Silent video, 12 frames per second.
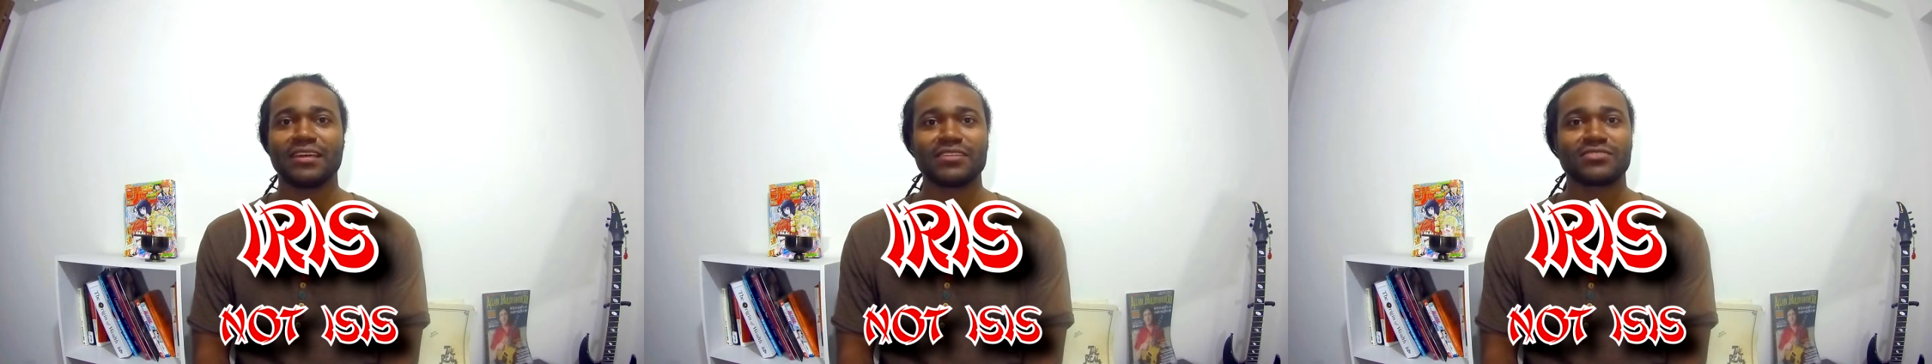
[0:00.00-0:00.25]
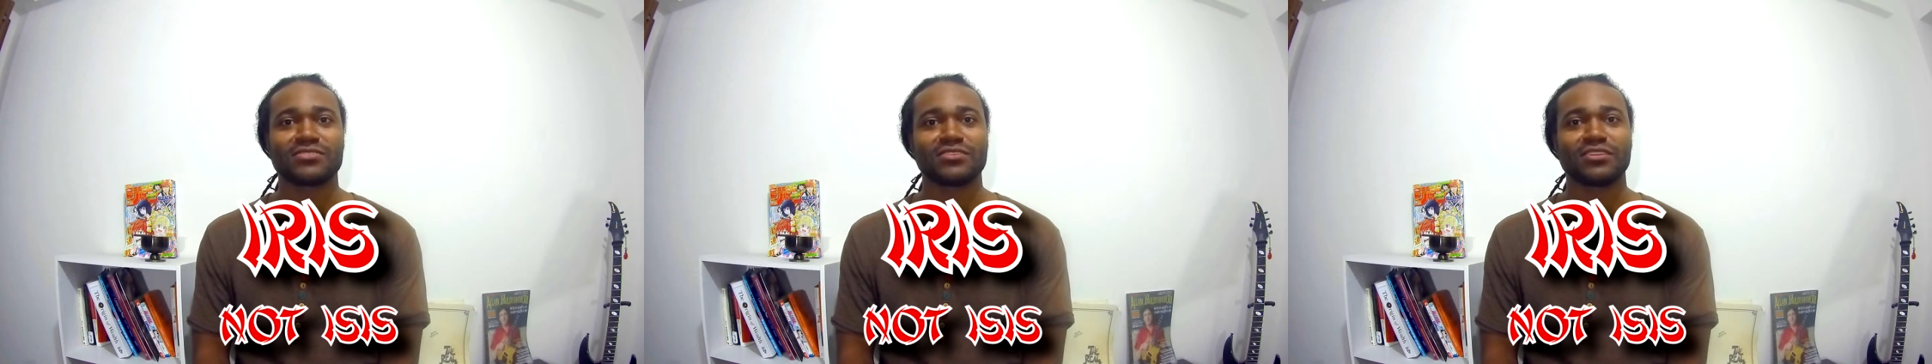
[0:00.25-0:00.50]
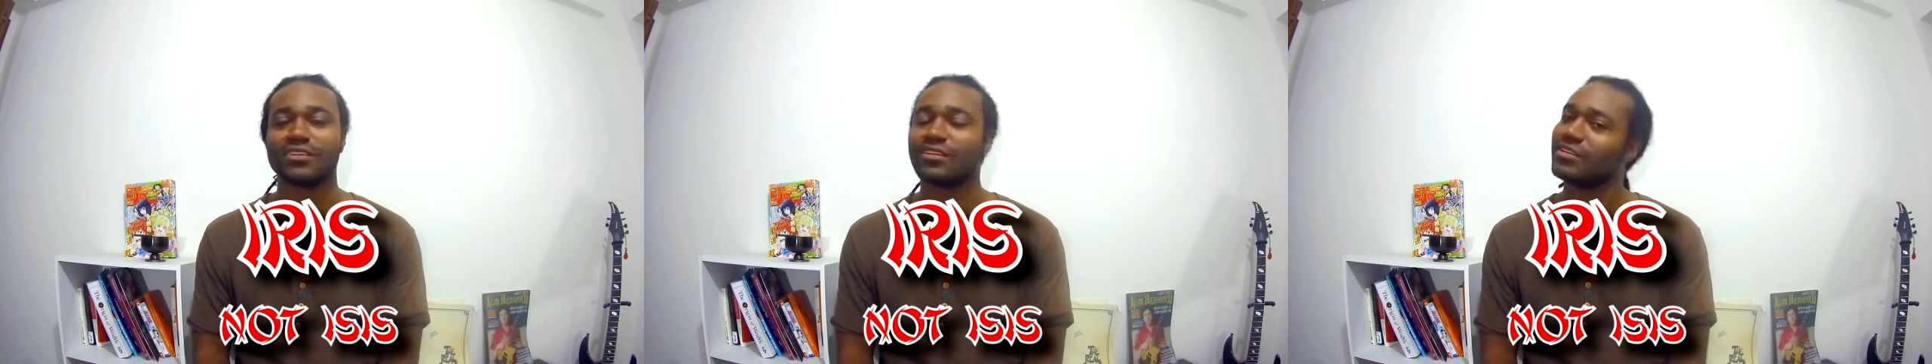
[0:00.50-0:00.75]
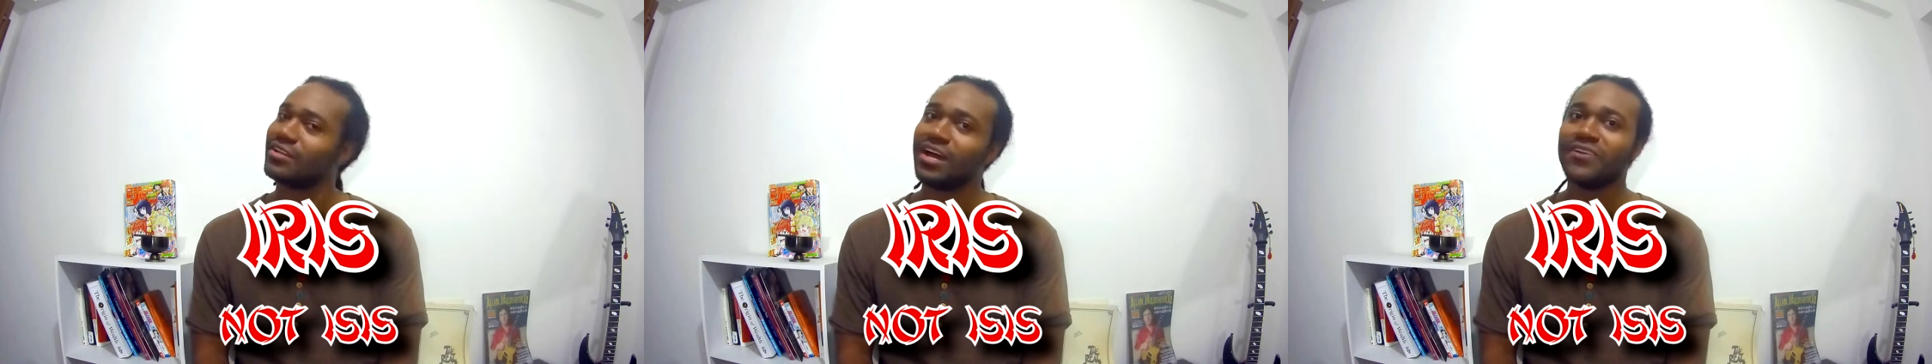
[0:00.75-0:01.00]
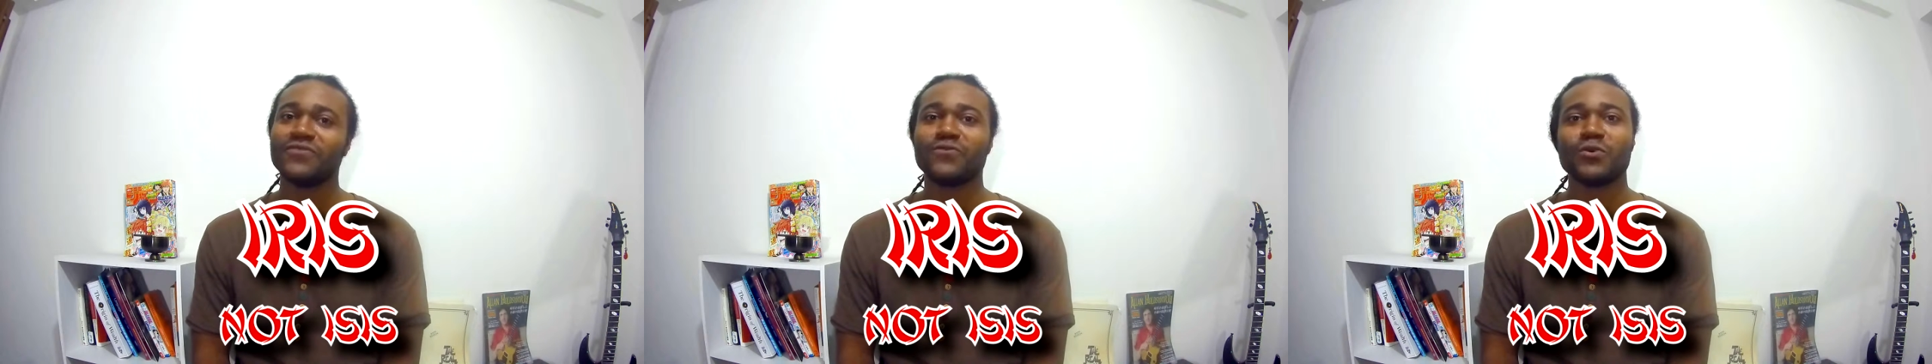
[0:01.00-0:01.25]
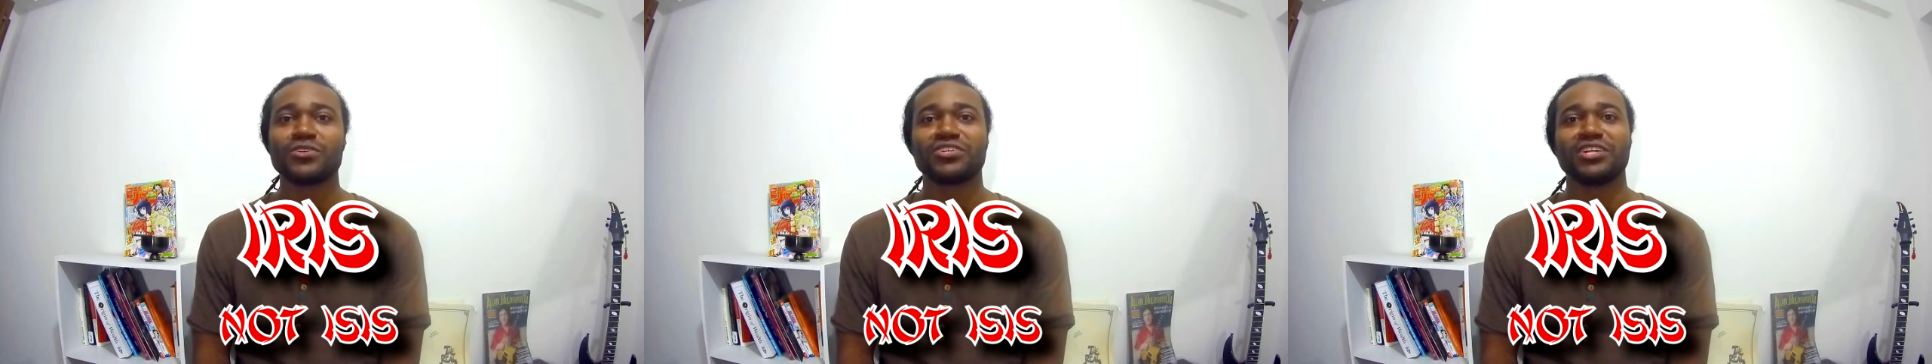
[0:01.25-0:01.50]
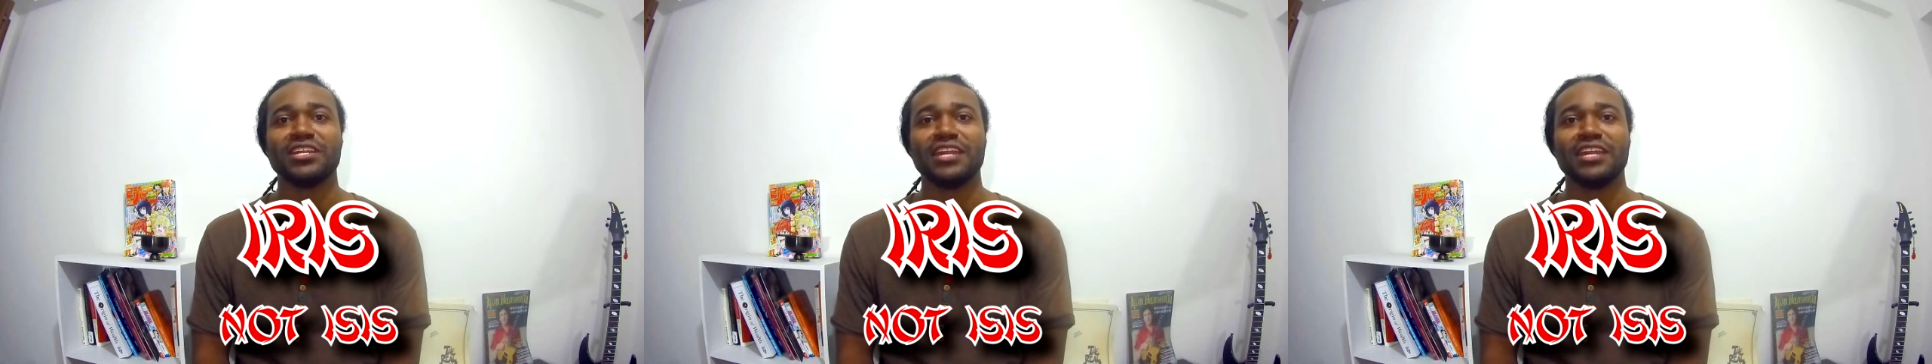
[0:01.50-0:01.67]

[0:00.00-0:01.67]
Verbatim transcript: that's an unfortunate